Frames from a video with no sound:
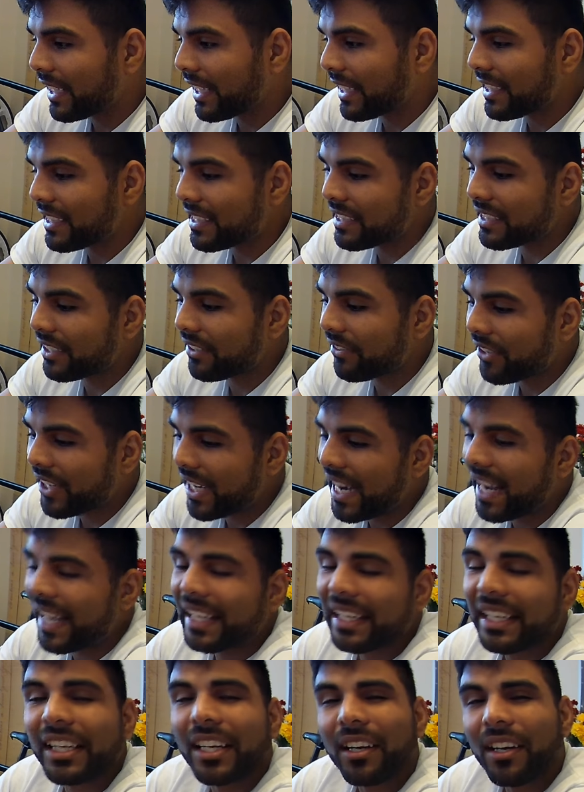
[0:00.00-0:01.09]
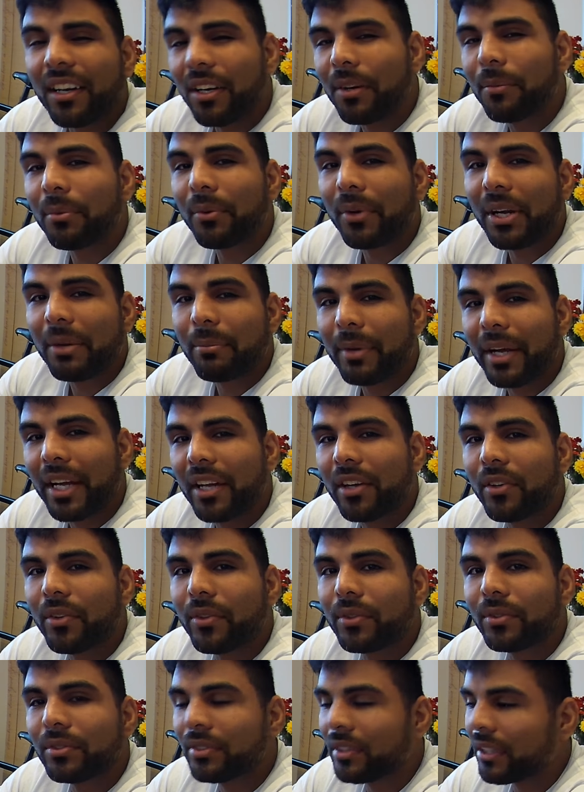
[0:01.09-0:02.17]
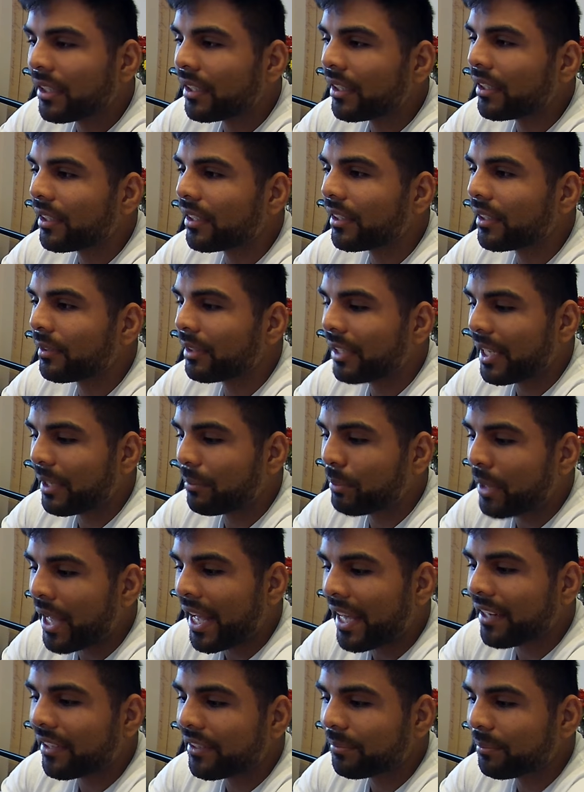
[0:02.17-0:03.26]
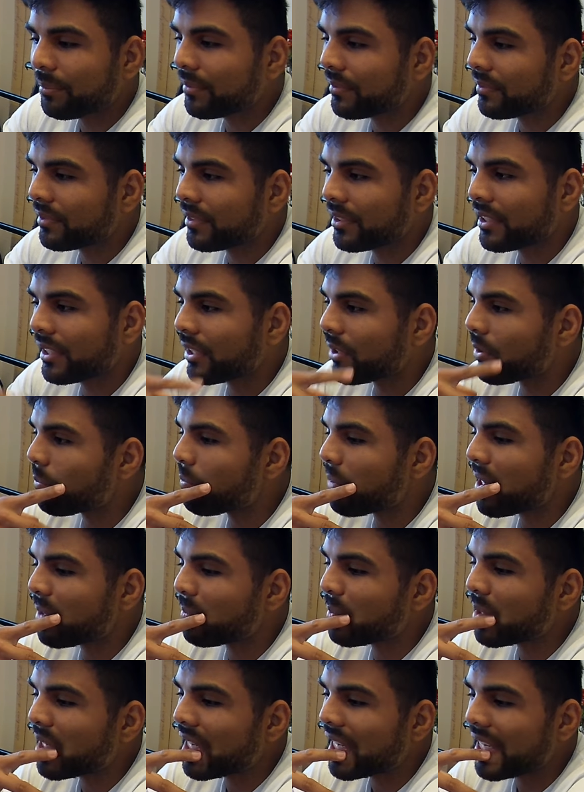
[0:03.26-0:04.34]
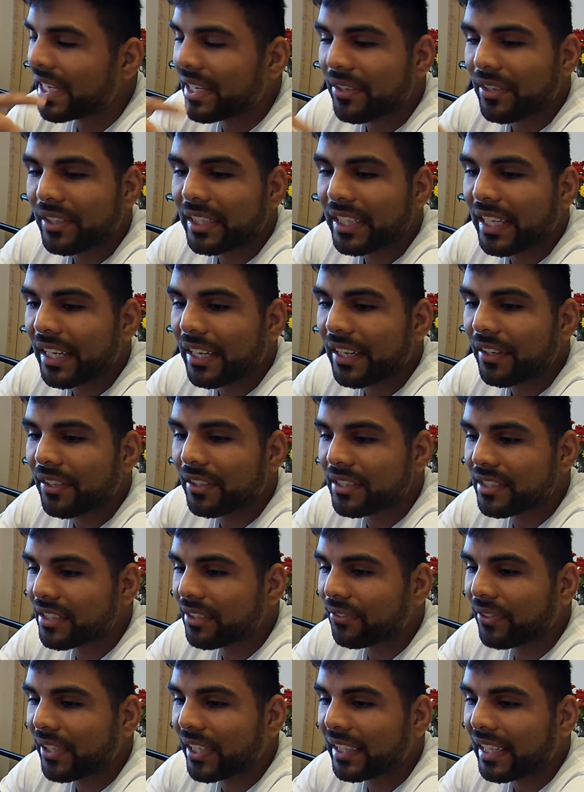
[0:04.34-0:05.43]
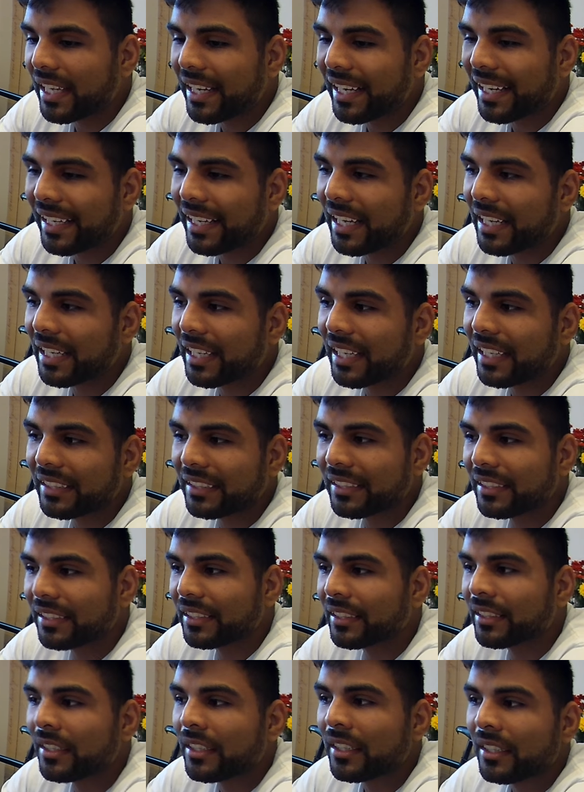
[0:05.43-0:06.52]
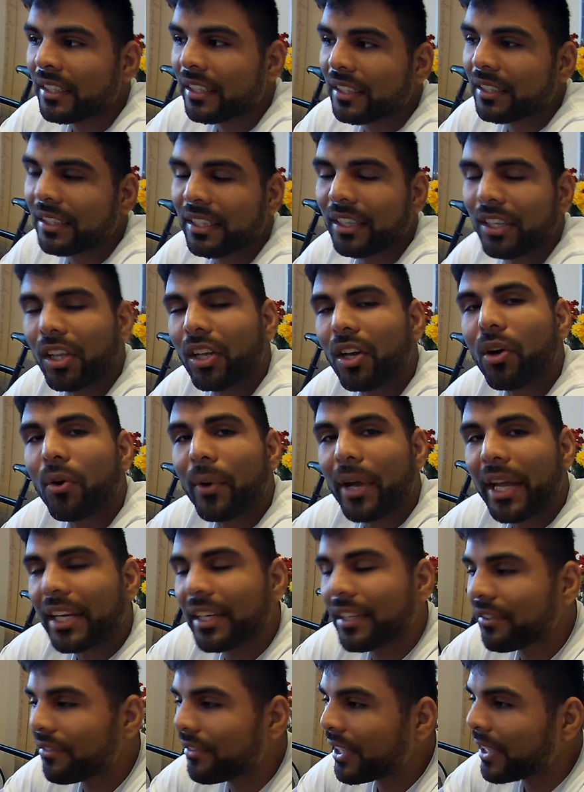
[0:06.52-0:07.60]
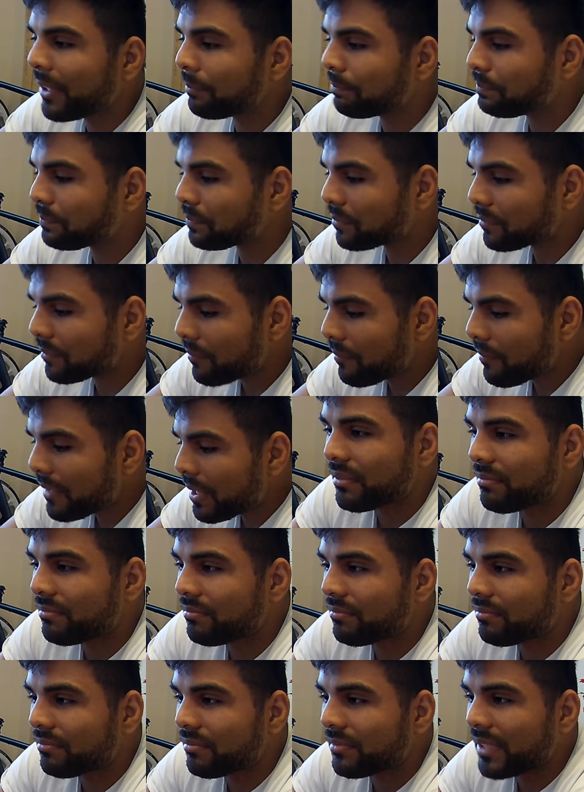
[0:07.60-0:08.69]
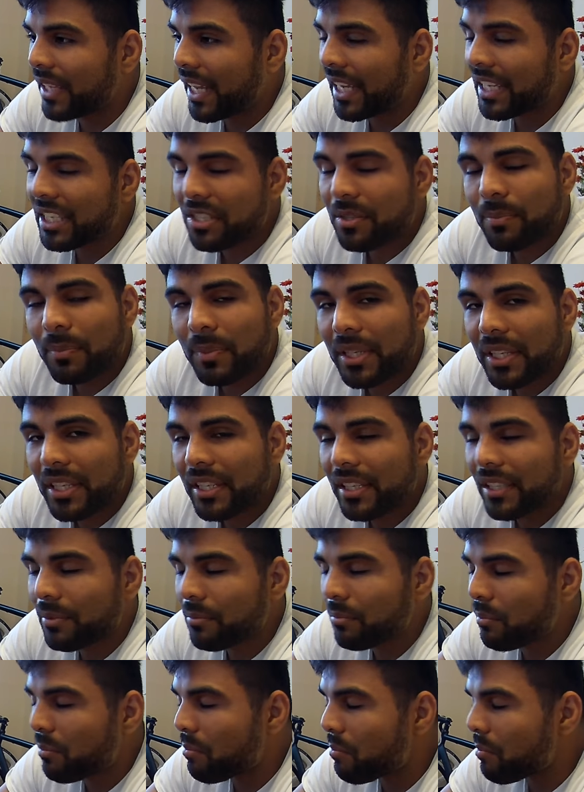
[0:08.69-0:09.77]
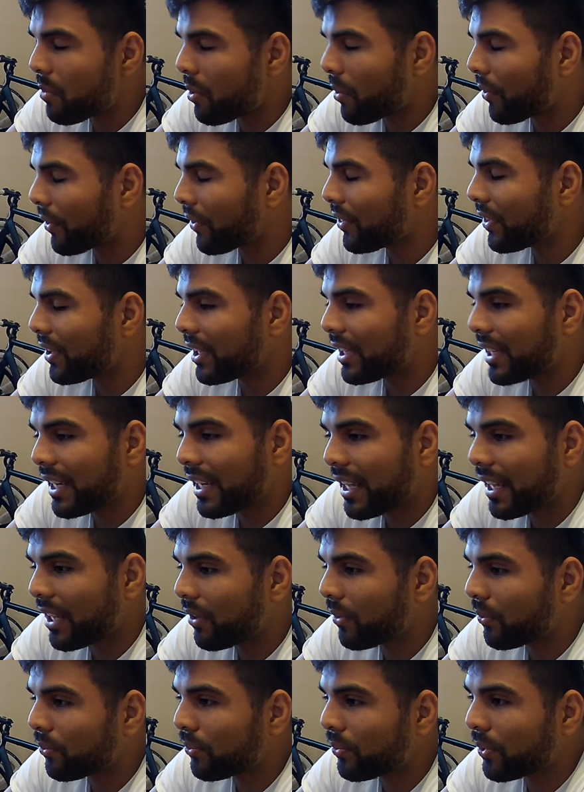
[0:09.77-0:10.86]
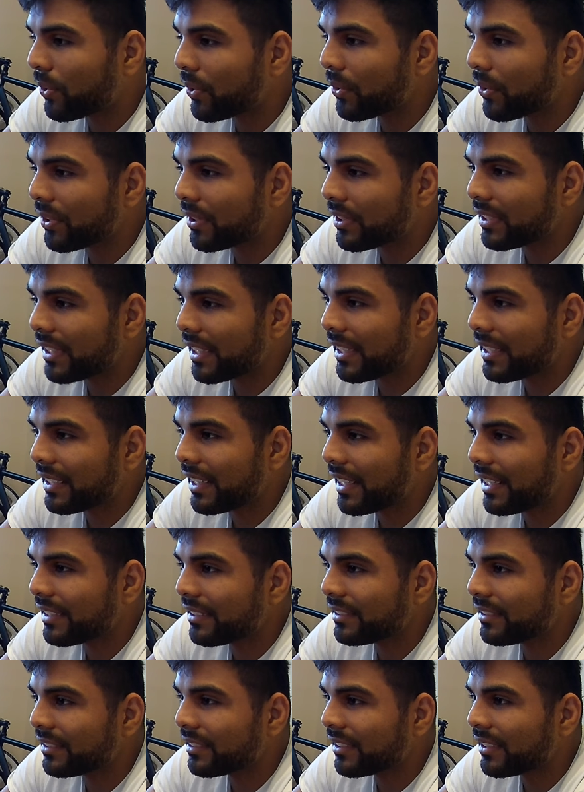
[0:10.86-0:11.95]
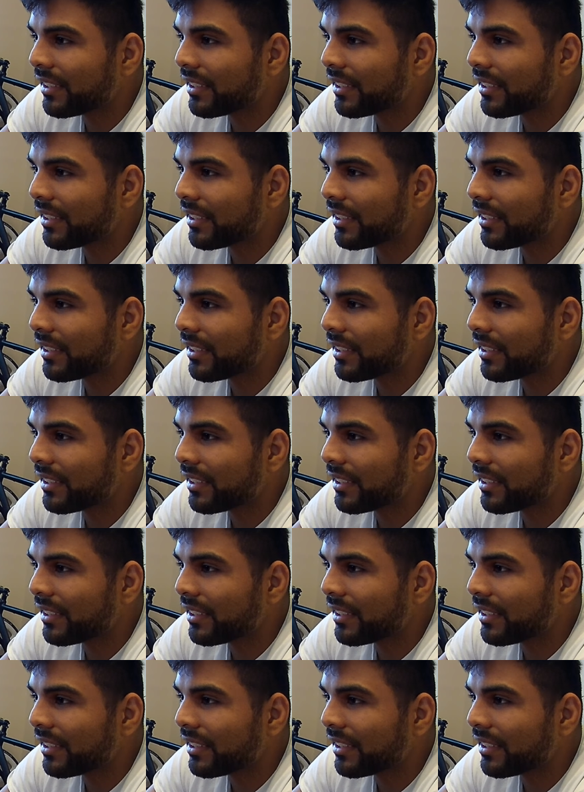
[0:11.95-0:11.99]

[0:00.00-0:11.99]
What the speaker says: And the stuff that I can upgrade my own, like add a little memory here and there and stuff like that, I kind of got the low end of it. HP more than helpful. It